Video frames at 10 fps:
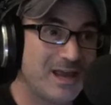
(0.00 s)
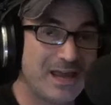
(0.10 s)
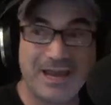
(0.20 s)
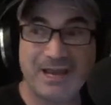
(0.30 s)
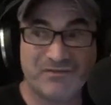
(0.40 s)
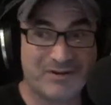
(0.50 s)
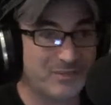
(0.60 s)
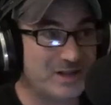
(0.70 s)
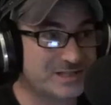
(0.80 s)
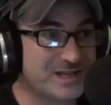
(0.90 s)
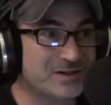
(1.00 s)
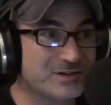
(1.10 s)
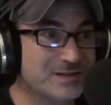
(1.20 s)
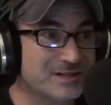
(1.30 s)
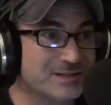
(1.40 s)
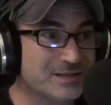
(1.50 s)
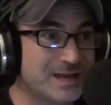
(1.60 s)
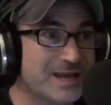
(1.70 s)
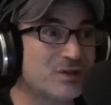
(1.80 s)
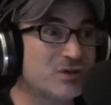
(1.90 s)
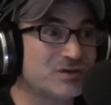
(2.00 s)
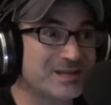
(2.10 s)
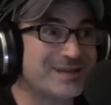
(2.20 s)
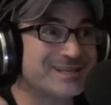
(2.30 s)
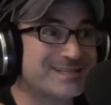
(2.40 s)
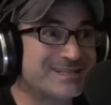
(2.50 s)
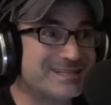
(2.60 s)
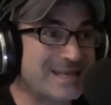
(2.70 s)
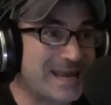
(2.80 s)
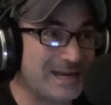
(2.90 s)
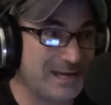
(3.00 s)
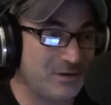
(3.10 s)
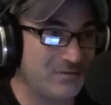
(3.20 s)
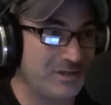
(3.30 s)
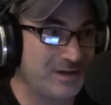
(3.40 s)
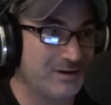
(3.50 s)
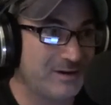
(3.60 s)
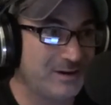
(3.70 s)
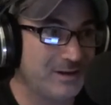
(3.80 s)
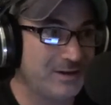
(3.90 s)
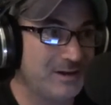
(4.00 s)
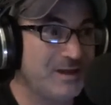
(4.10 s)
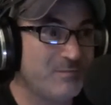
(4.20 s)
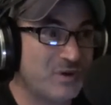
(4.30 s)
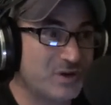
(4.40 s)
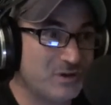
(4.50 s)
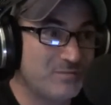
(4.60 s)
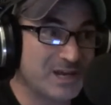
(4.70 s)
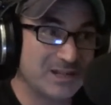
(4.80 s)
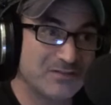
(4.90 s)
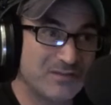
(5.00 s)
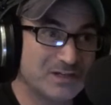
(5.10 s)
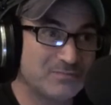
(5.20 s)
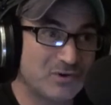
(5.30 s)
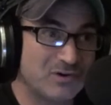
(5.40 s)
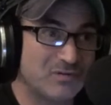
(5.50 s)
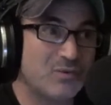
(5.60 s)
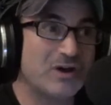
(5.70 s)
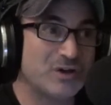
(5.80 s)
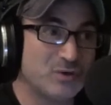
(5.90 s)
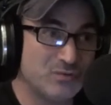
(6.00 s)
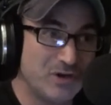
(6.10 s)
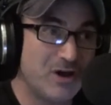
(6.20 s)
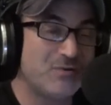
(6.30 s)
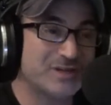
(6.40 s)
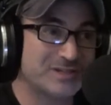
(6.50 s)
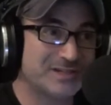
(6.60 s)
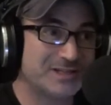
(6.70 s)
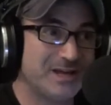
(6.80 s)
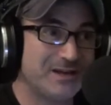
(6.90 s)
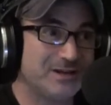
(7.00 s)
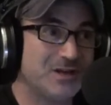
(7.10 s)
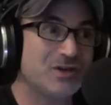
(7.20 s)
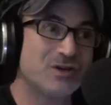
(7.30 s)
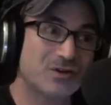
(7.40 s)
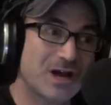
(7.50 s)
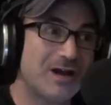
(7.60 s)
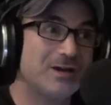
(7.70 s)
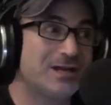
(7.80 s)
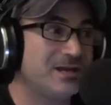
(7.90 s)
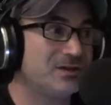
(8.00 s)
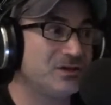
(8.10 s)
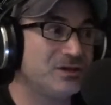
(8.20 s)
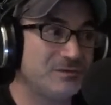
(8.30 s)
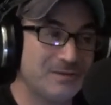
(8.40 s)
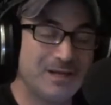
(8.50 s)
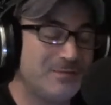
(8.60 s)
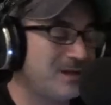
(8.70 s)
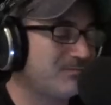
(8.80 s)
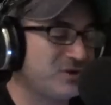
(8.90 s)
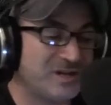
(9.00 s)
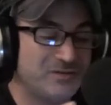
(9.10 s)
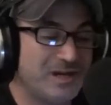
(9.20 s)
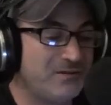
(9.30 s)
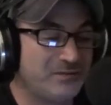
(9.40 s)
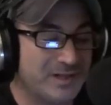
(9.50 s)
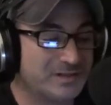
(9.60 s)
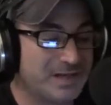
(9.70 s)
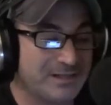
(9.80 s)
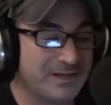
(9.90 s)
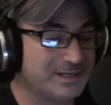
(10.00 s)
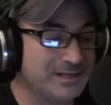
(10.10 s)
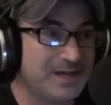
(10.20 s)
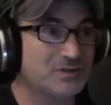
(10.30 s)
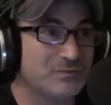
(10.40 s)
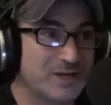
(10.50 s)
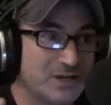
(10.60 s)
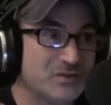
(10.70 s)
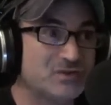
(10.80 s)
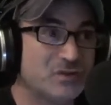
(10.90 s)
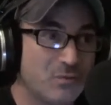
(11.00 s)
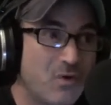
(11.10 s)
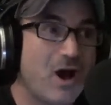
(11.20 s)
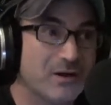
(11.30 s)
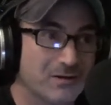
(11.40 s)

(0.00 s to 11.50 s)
And from Los Angeles, it looks like it's insanity over there. But you being in the fishbowl, while you know it's insane, you're kind of getting, and I'm not putting you down for this, I think it's natural. We get used to the water.